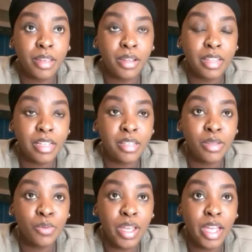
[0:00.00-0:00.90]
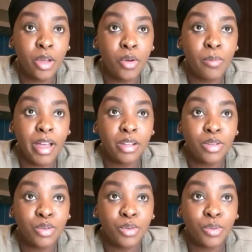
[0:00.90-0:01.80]
this is why I go
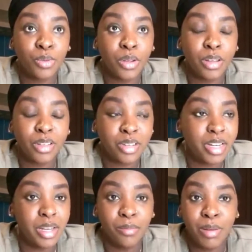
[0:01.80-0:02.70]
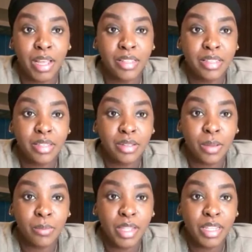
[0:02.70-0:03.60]
back to trading plans.
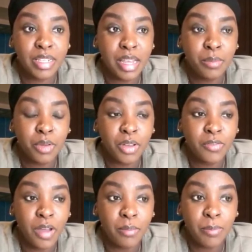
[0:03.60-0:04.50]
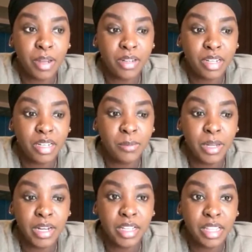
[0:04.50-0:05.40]
By the time you farm up a trading
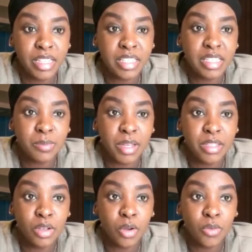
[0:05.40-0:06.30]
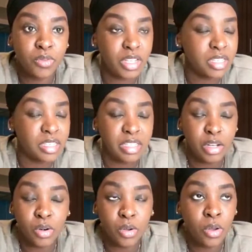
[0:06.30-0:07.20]
plan, I think 6 months of just
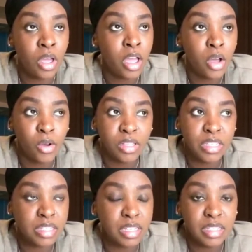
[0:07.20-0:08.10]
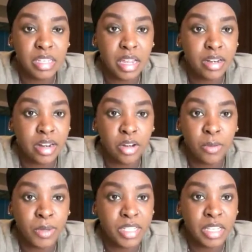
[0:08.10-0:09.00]
zero consistency and
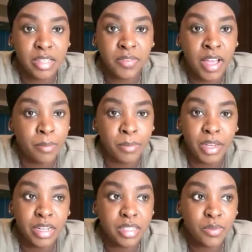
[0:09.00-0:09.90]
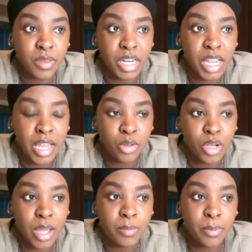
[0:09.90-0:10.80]
randomness have happened. It's very hard to
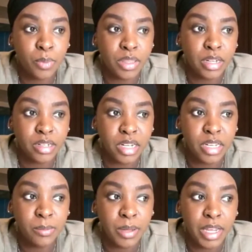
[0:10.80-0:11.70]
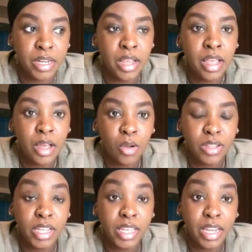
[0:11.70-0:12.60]
come up with a trading plan
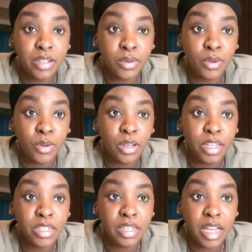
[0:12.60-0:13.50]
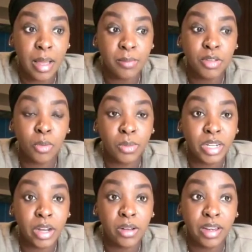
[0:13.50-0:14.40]
on the get-go. It comes from
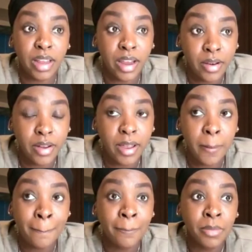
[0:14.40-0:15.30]
trial and error,